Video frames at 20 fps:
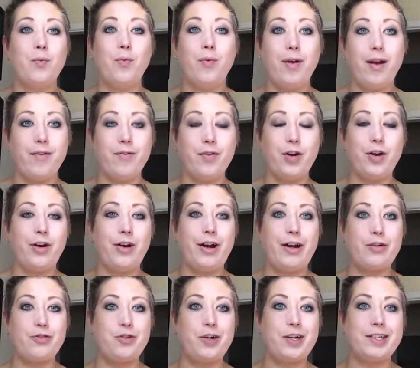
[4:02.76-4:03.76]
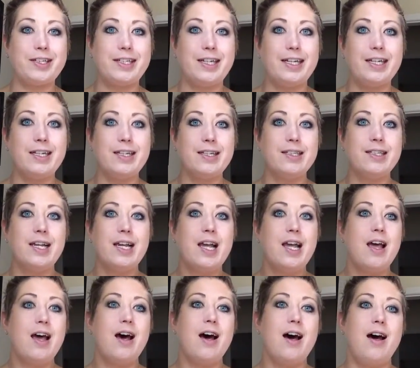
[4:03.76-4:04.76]
whatever your interest is.
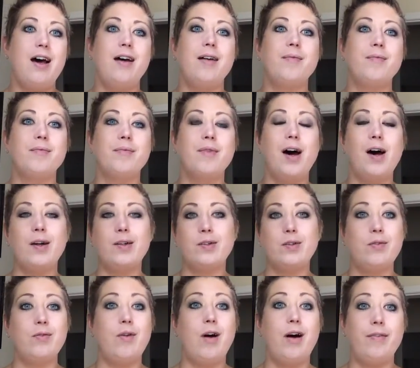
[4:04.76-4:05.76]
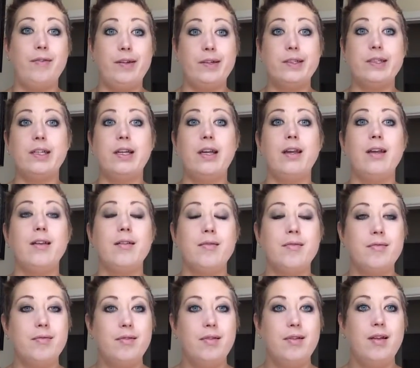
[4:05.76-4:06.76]
Also, obviously,
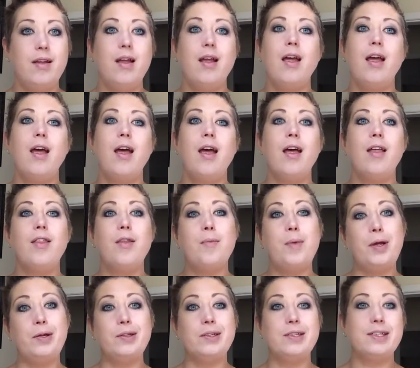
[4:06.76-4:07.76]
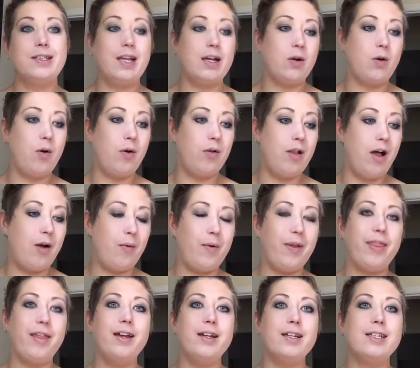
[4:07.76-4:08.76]
the bills that go along
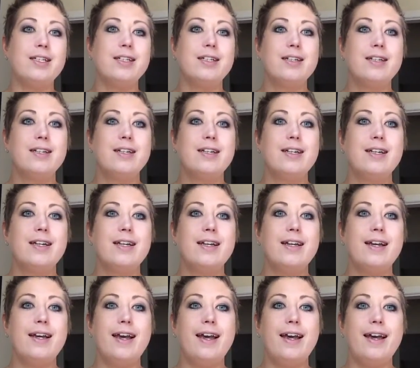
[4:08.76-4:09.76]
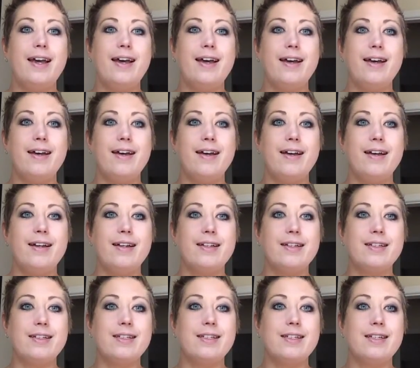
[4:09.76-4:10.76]
with it.
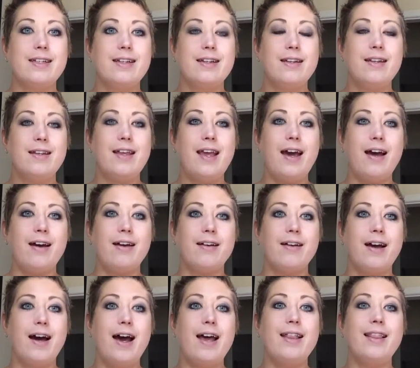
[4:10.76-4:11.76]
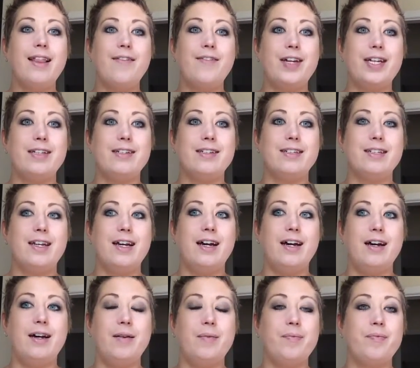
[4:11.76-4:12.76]
And yeah, I love it.
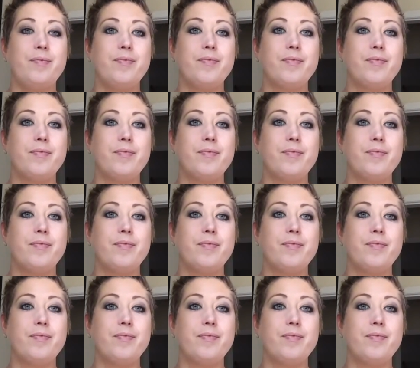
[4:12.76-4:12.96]
I